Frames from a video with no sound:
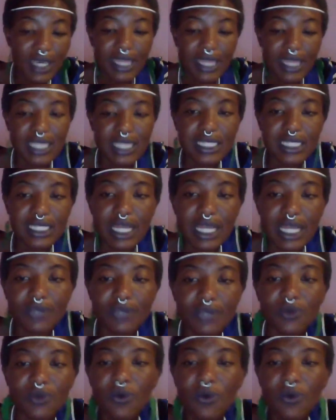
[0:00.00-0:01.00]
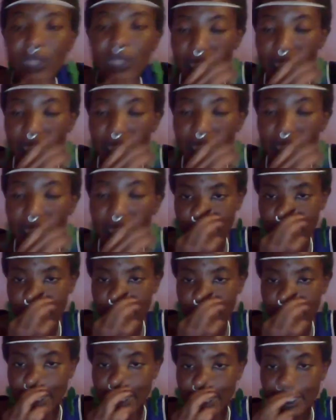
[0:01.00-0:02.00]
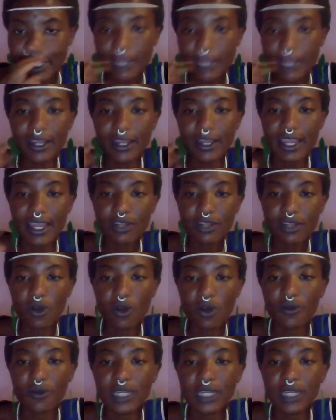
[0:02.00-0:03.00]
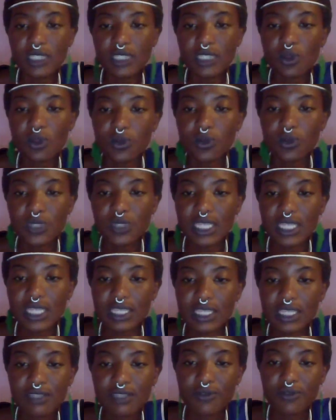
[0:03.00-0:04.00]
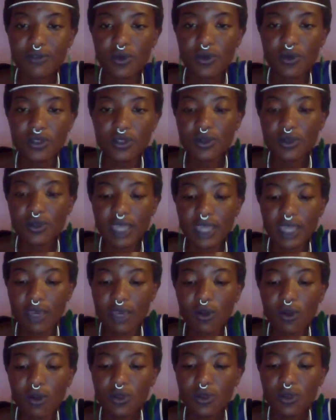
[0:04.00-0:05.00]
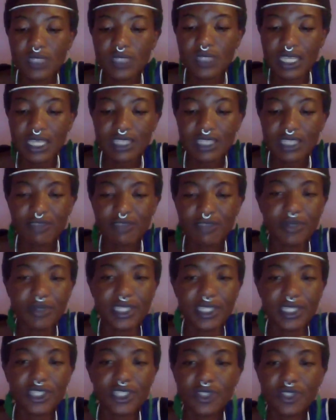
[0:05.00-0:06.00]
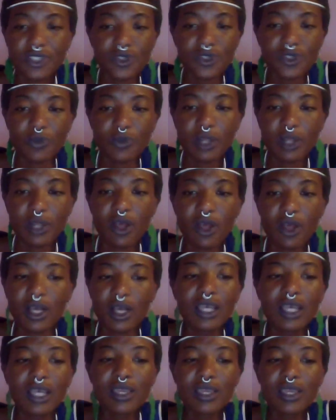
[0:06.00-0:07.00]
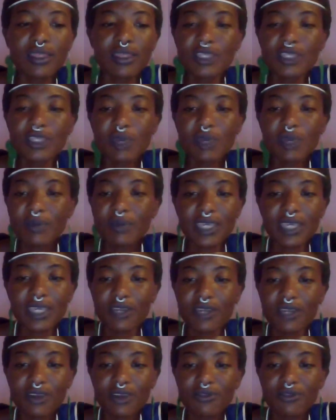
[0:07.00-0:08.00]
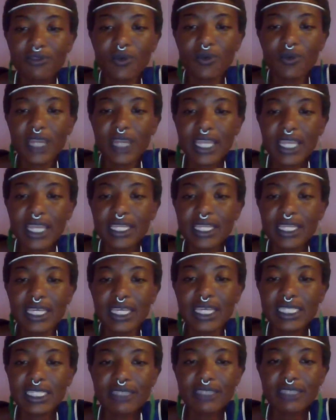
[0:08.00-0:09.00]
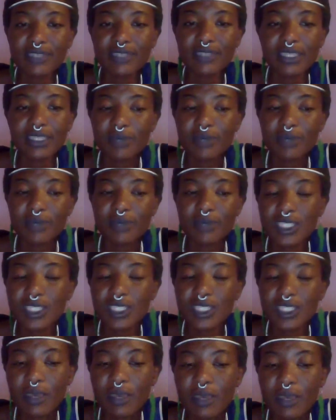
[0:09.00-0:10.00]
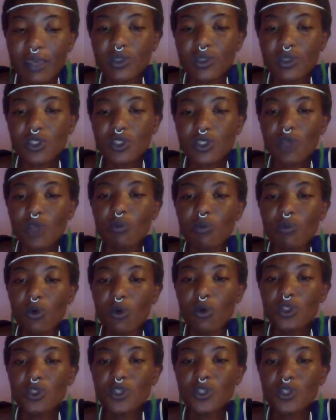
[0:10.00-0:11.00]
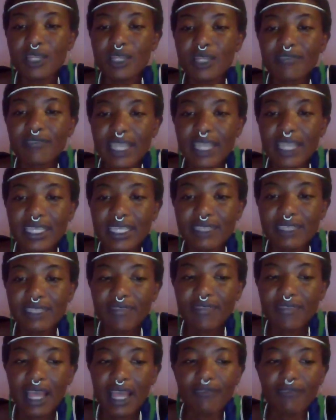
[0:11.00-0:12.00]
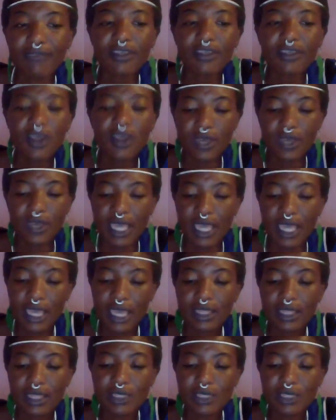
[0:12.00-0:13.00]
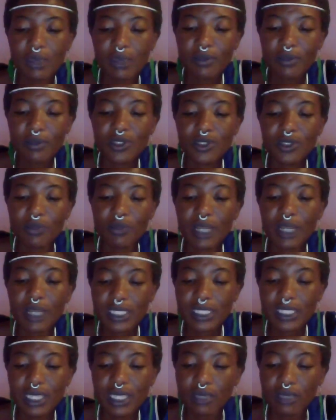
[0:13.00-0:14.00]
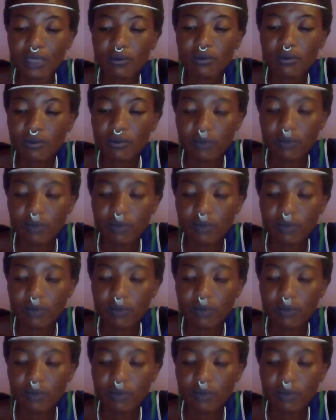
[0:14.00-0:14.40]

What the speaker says: in your head that's telling you all the negative things. Let go, release all those negative thoughts. Okay, all those negative predictions don't belong. This baby cannot afford any negativity because this baby was not born to live a negative life. Okay, this baby is a blessing.